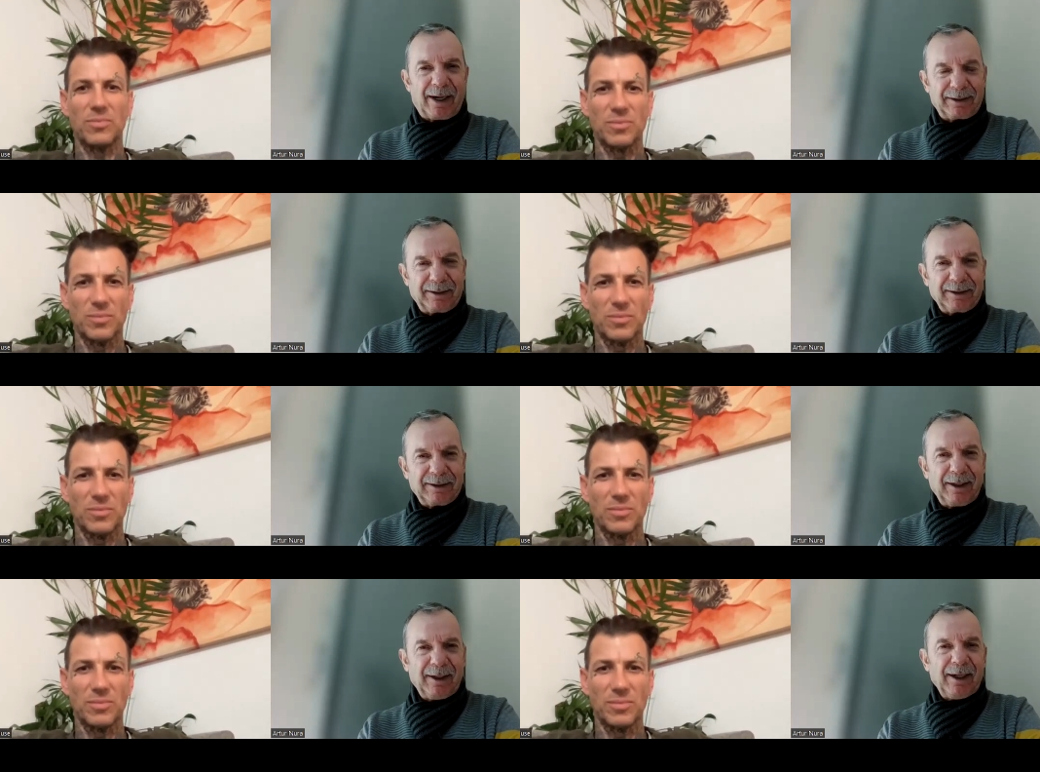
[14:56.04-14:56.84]
Speaker 1: artist,
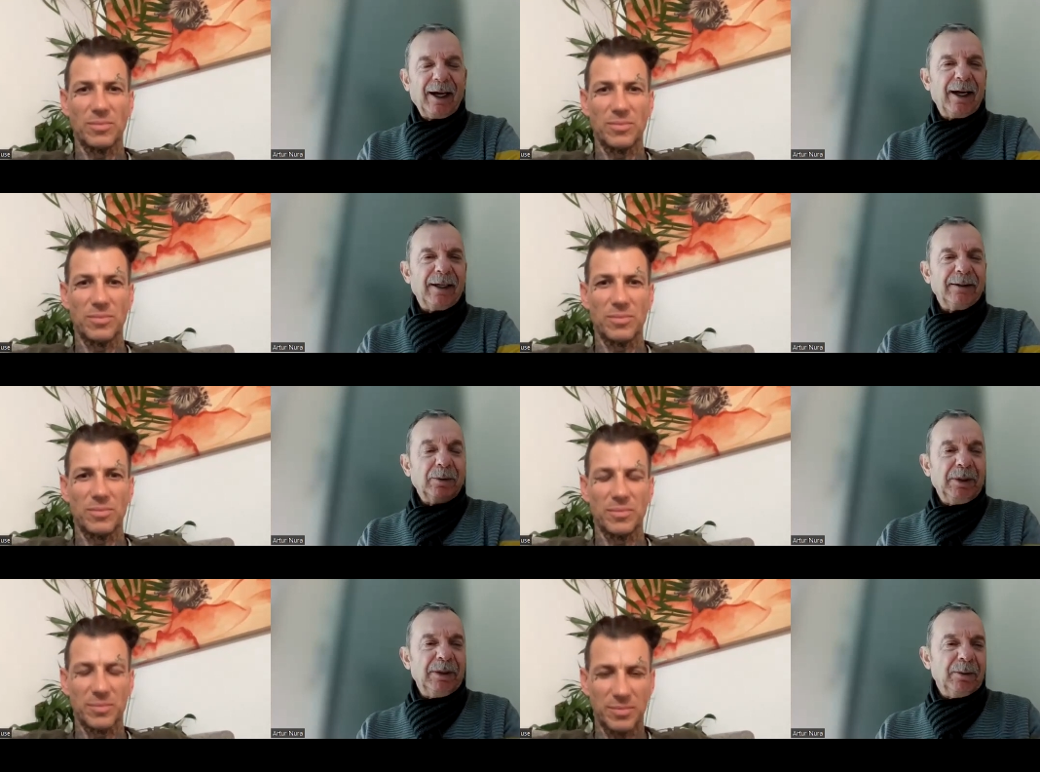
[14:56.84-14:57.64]
and
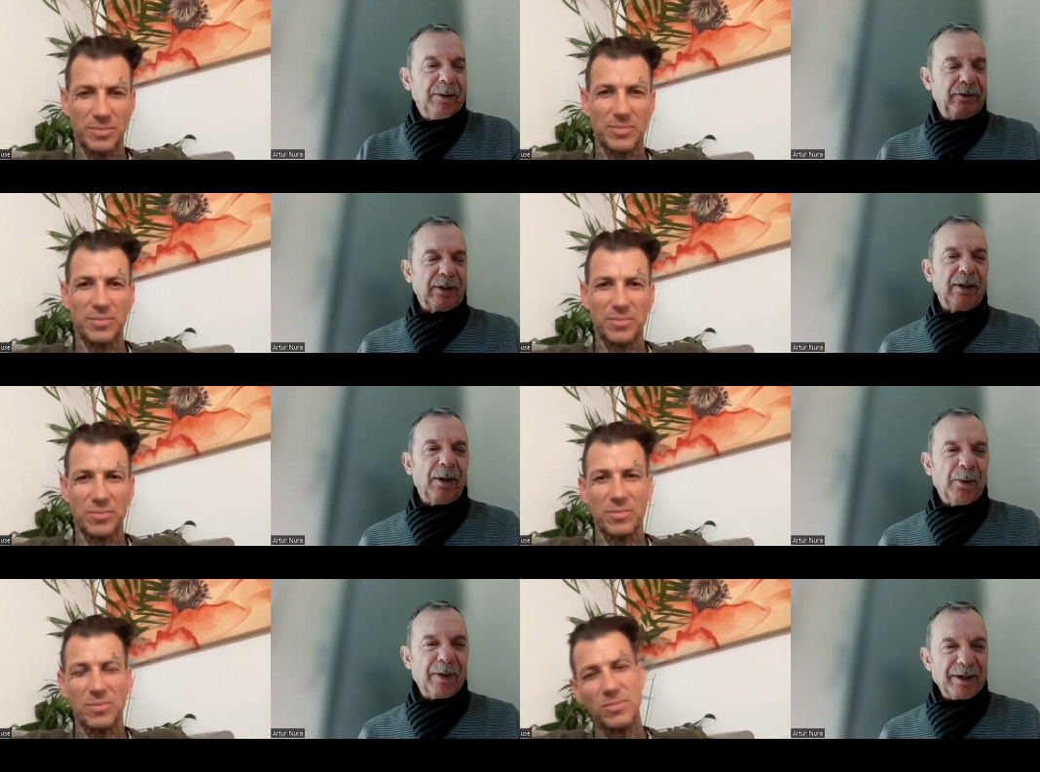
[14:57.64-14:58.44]
we will
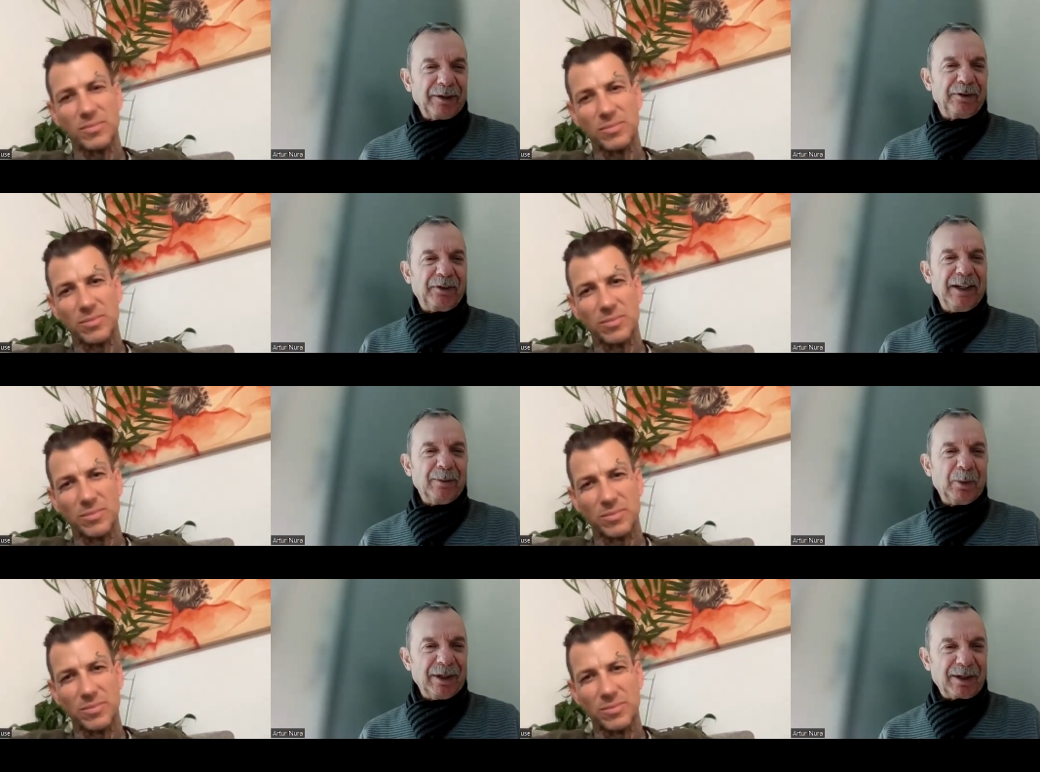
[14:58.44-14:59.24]
follow when the film
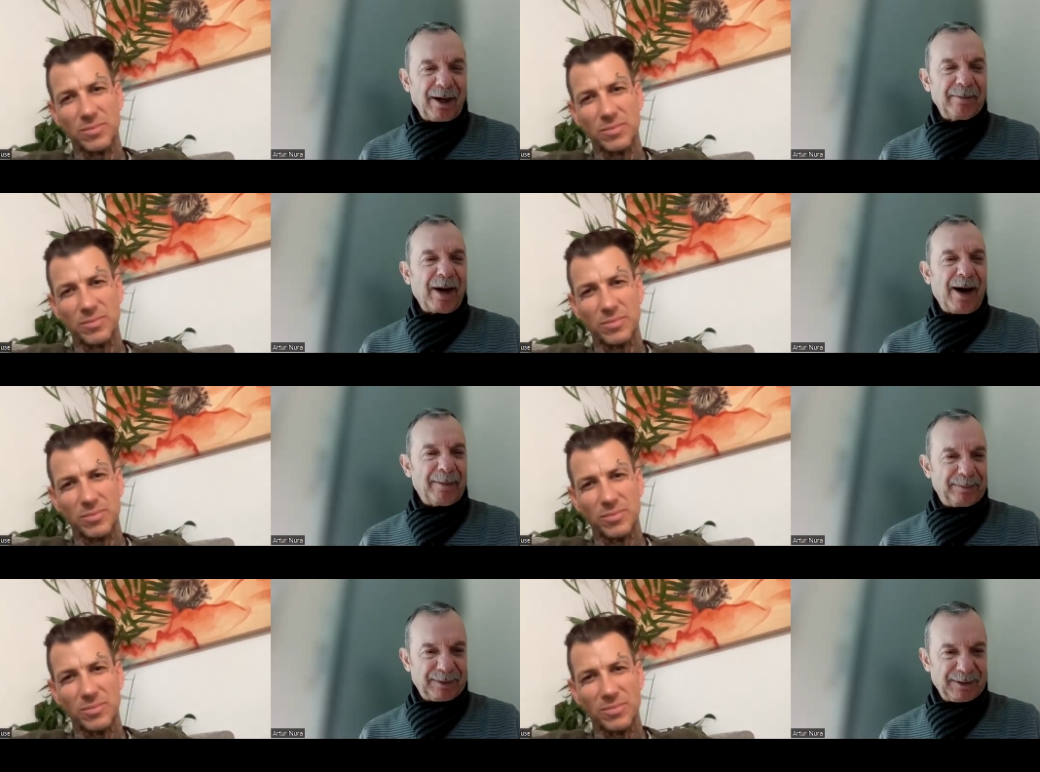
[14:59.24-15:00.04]
will come
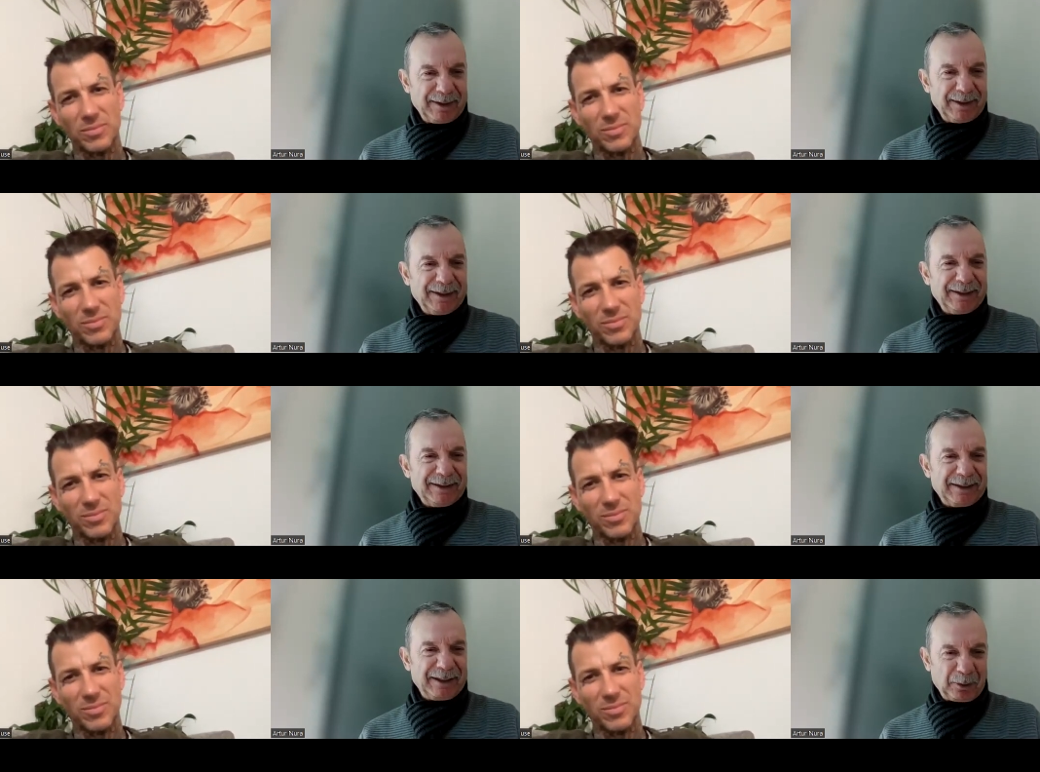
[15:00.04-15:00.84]
up.
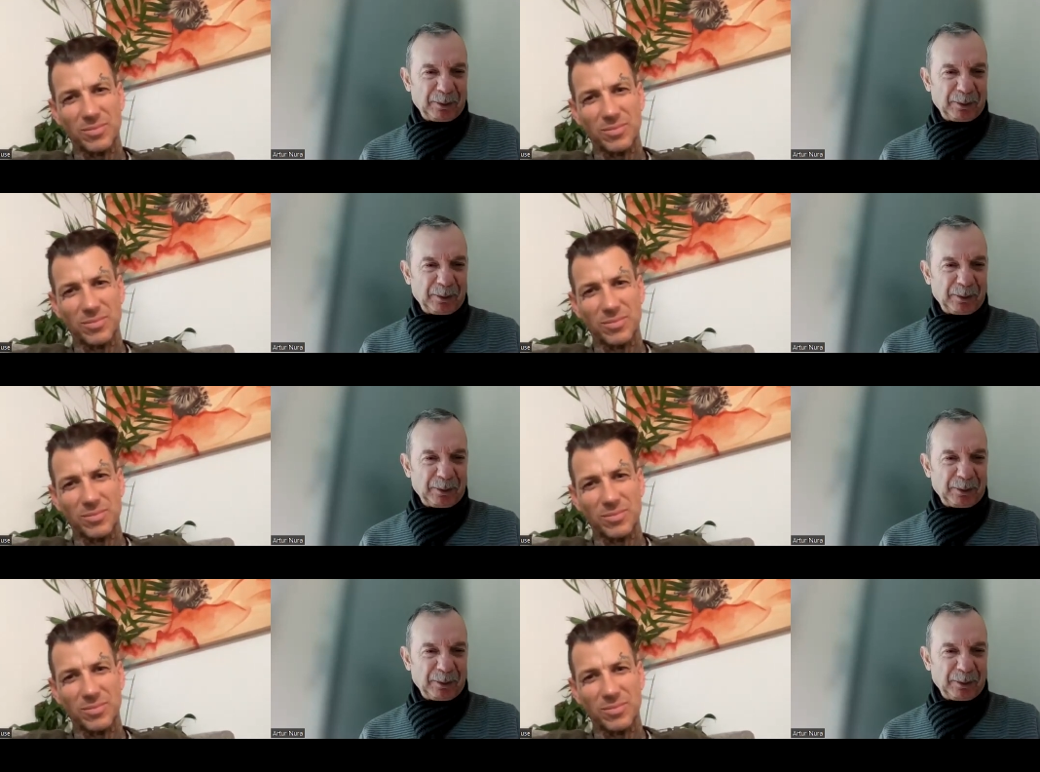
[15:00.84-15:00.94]
It